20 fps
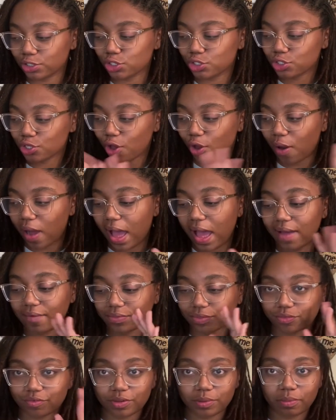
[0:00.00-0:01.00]
So I
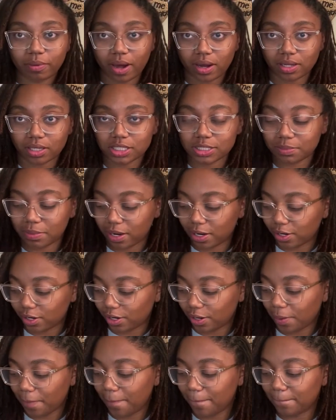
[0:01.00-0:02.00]
have 3 products by
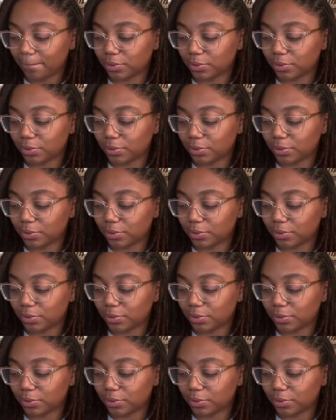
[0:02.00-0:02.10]
her,